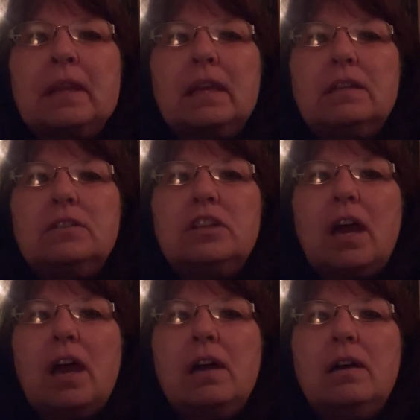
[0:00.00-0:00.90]
And
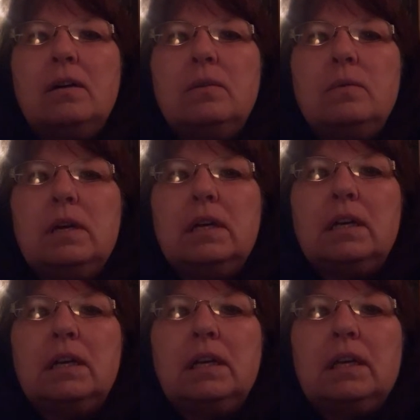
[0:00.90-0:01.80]
Joe.
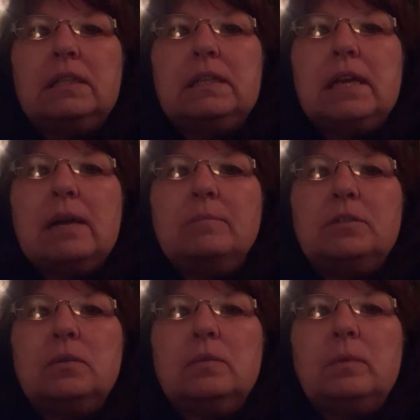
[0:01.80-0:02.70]
Yeah, I'm
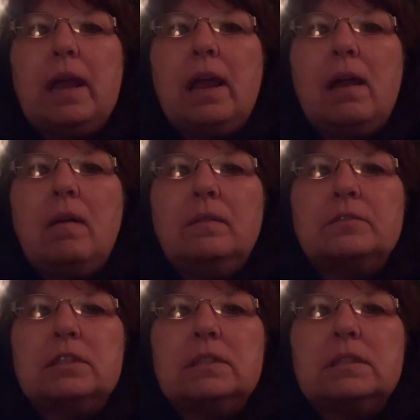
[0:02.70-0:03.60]
doing well.
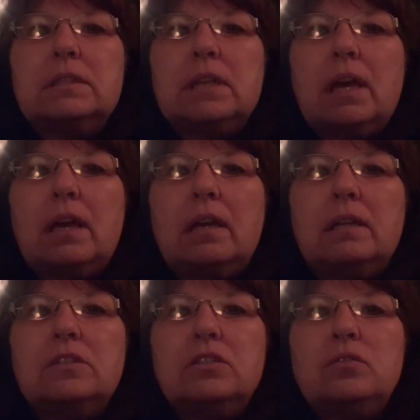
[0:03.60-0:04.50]
Just,
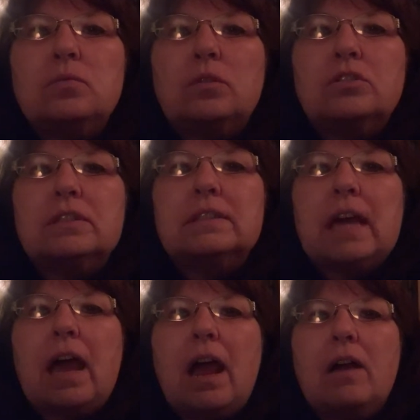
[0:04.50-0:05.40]
as usual, just
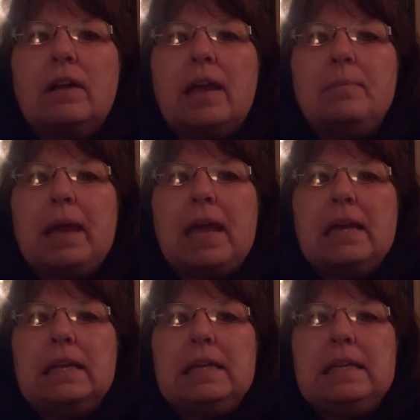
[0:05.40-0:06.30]
tired. Hey,
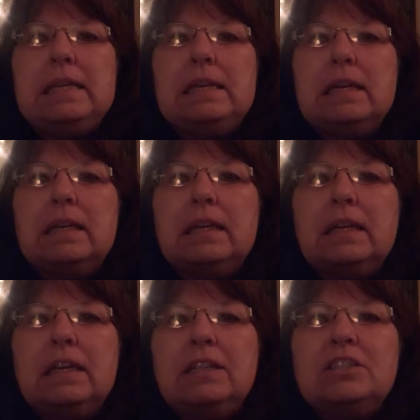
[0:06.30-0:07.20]
Peggy.
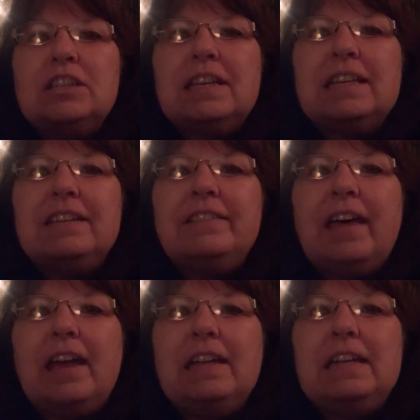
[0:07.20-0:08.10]
Cheeky
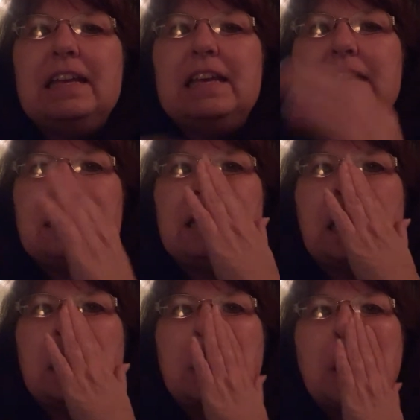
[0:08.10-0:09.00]
lady.
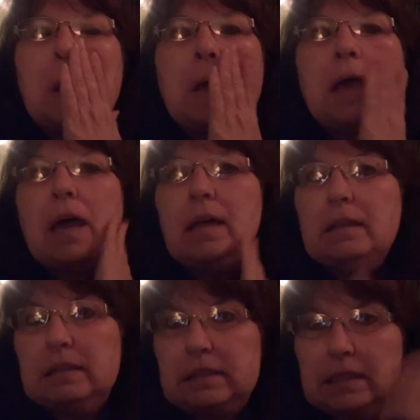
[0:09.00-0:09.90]

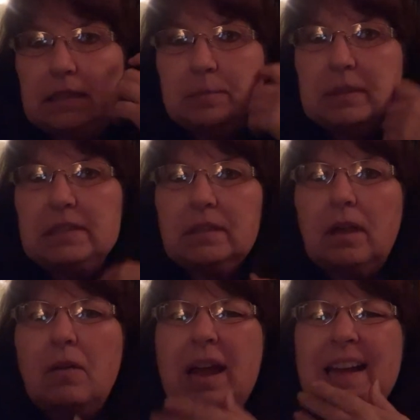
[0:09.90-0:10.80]
Listen, it's been so
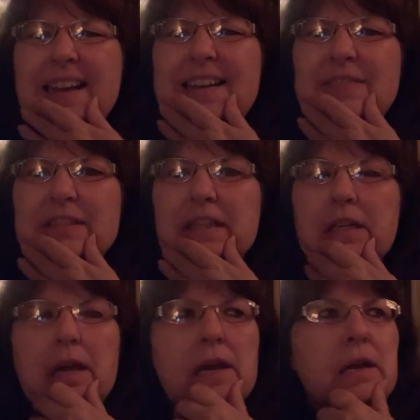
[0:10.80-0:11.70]
long. I can't even tell
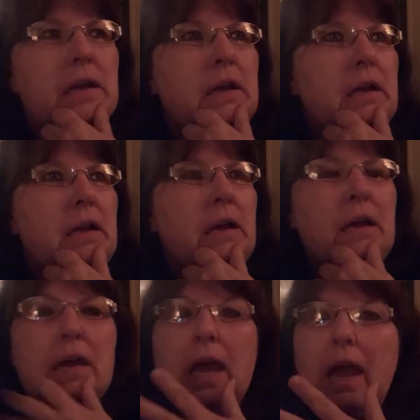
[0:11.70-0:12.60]
you
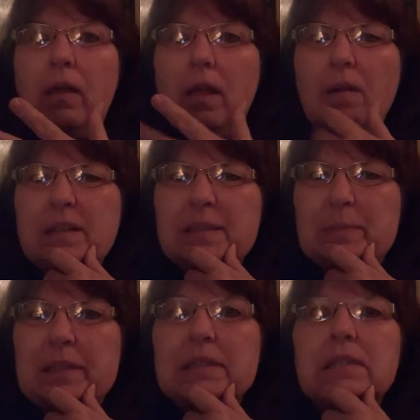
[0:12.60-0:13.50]
how long it's
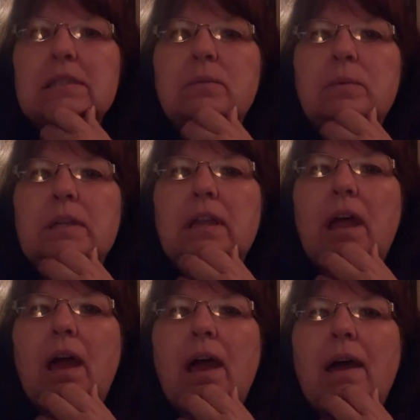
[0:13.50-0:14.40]
been since I went
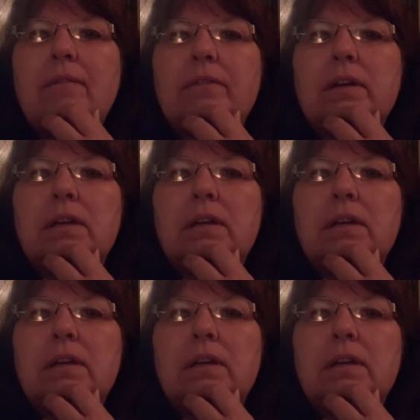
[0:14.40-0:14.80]
live.